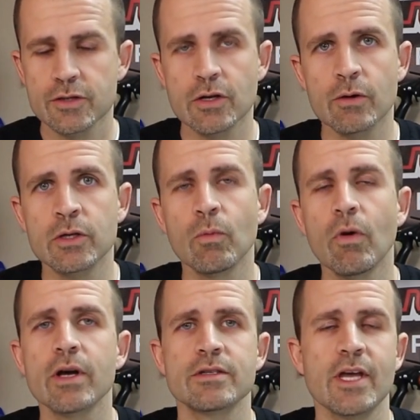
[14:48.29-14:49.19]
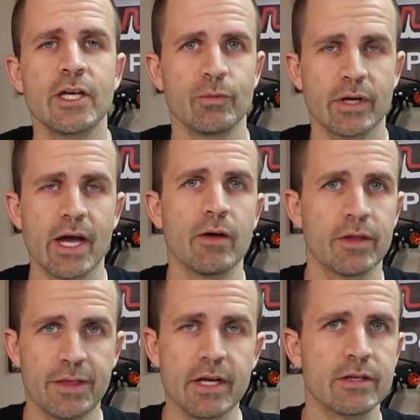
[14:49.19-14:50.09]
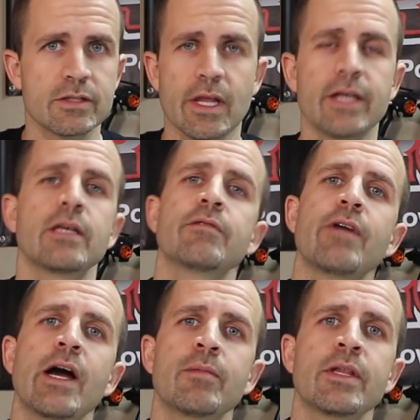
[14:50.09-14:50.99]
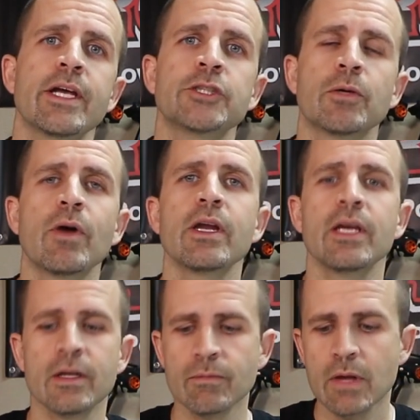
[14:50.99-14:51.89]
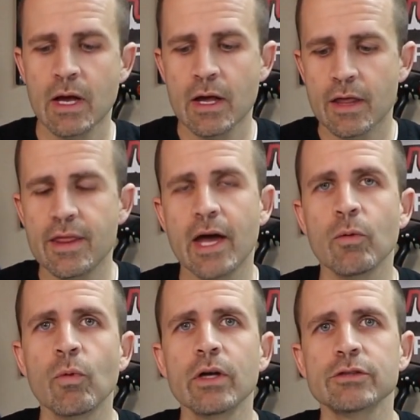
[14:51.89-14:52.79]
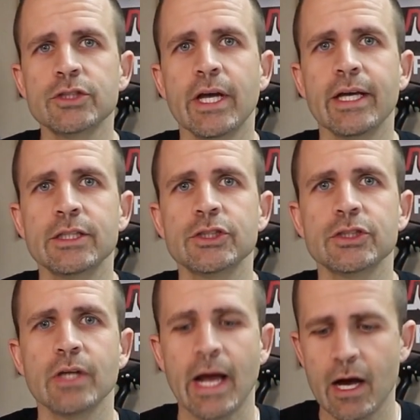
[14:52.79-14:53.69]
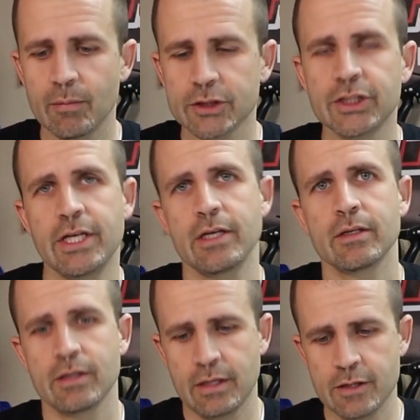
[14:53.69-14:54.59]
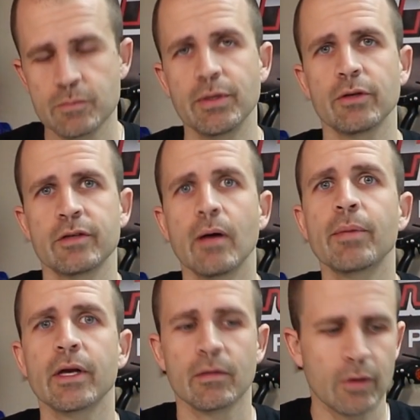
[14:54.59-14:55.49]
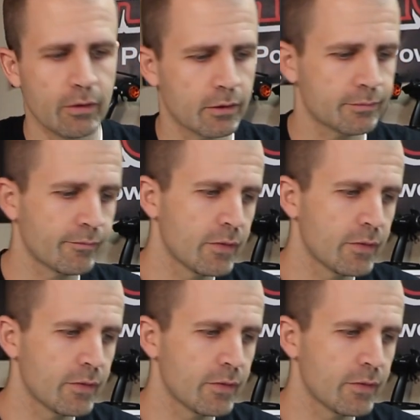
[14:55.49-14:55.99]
So you want to take into account things like the environment that you're running in that will change how much heat is built up in your motor.